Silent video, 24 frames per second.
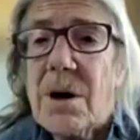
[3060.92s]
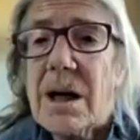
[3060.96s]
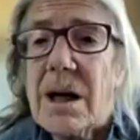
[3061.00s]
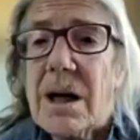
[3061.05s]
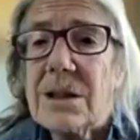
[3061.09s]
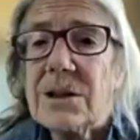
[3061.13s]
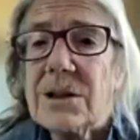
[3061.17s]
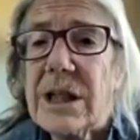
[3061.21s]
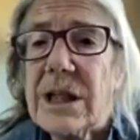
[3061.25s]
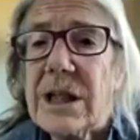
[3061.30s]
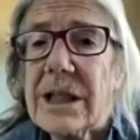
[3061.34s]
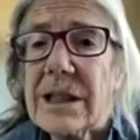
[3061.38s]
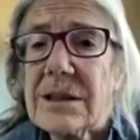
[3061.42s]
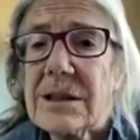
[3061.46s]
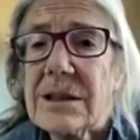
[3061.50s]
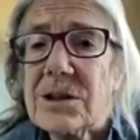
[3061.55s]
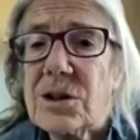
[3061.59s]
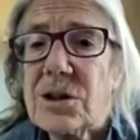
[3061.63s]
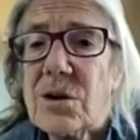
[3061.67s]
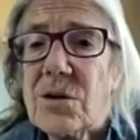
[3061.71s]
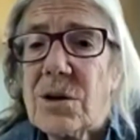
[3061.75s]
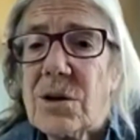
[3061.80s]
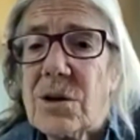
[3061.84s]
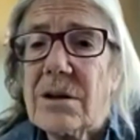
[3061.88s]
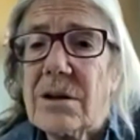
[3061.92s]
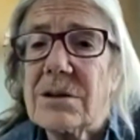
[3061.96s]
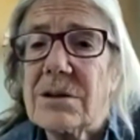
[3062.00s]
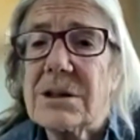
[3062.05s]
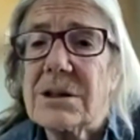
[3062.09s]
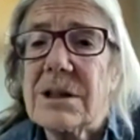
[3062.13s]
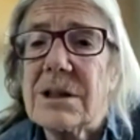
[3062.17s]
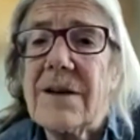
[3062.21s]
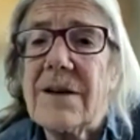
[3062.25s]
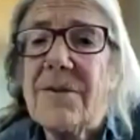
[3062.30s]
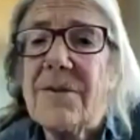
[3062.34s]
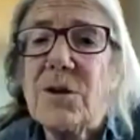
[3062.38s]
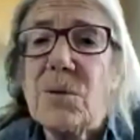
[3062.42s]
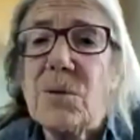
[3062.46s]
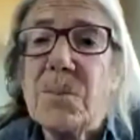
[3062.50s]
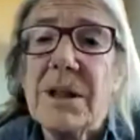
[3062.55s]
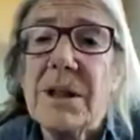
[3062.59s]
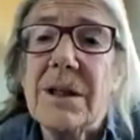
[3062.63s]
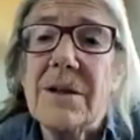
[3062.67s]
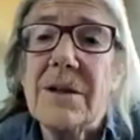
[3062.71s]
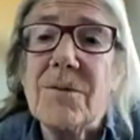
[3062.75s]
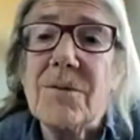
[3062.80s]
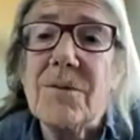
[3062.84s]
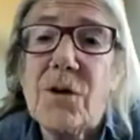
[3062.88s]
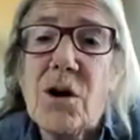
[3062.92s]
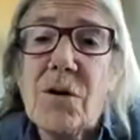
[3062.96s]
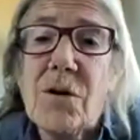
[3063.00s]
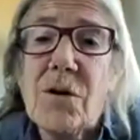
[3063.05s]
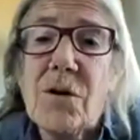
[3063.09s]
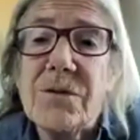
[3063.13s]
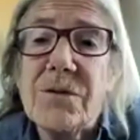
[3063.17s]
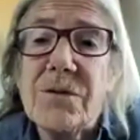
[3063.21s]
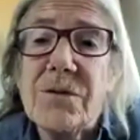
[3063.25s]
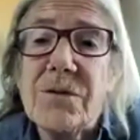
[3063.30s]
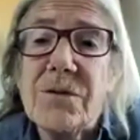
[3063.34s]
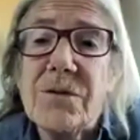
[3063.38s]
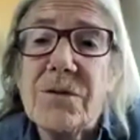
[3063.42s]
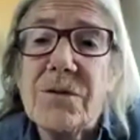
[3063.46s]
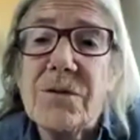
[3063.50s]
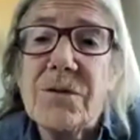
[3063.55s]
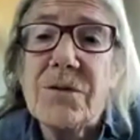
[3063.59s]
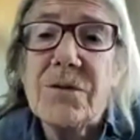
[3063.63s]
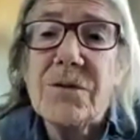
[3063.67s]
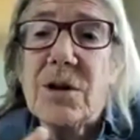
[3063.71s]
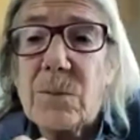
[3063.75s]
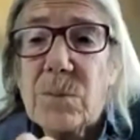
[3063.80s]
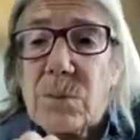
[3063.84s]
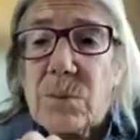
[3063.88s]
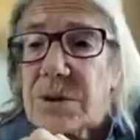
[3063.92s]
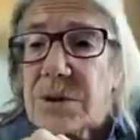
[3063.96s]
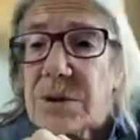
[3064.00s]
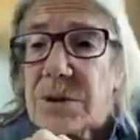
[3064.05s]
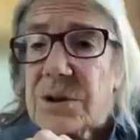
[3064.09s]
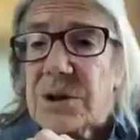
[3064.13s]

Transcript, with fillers: projects. So there's, have you been involved in the Redwood